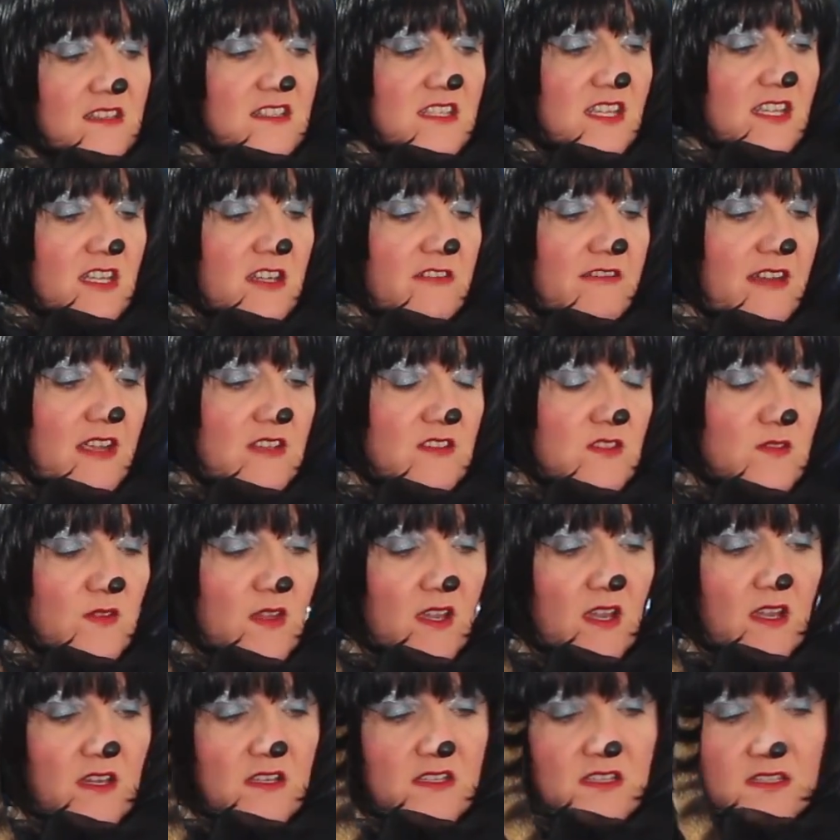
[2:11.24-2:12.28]
Turn around,
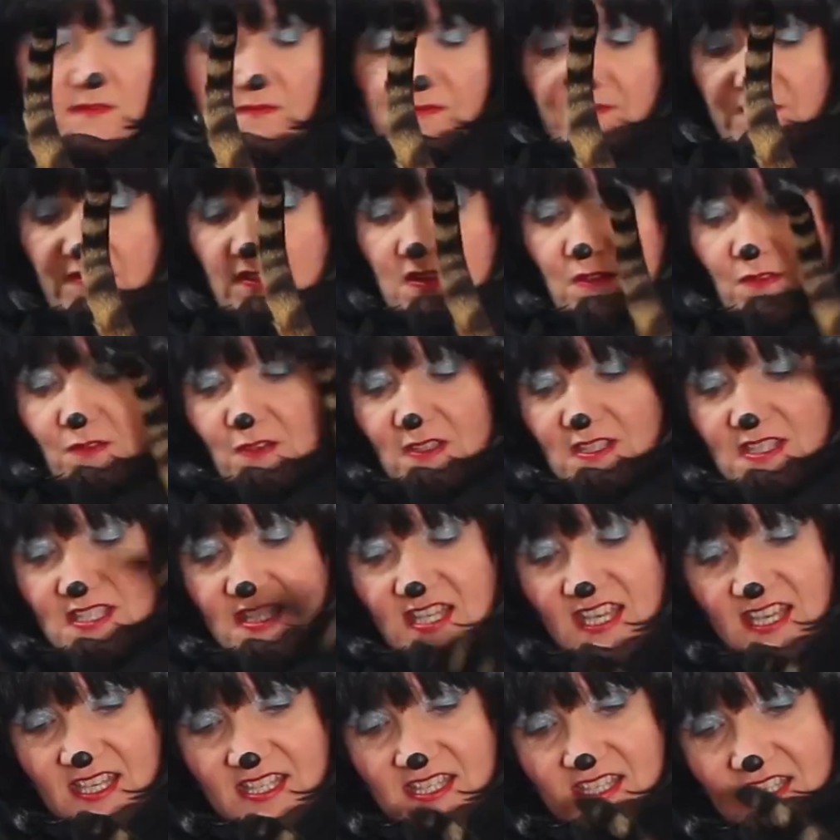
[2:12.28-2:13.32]
sweetheart. What's
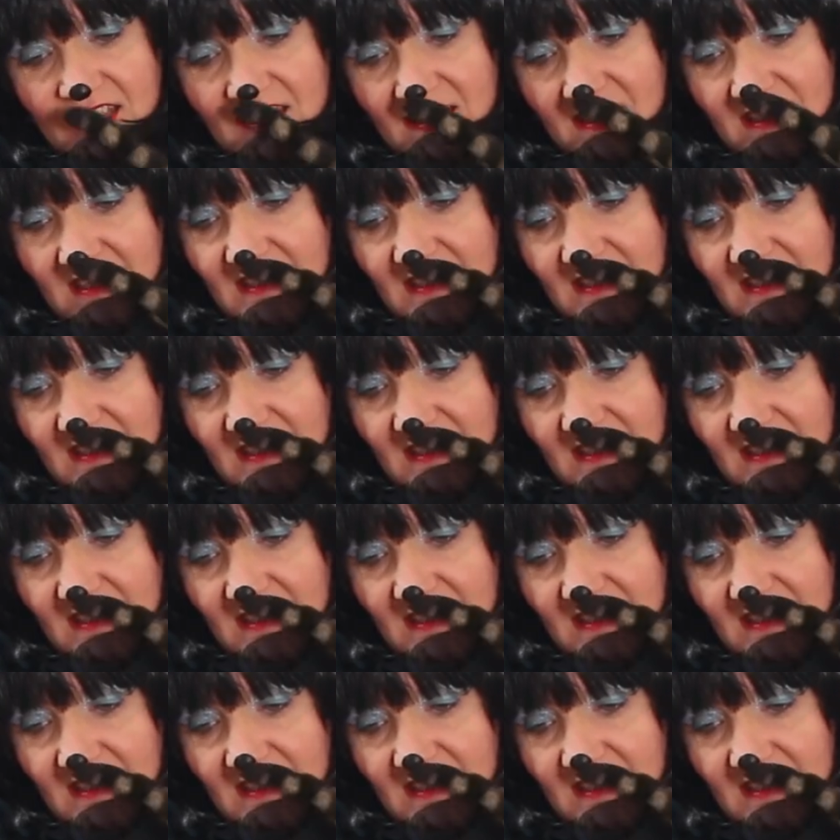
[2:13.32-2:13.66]
this?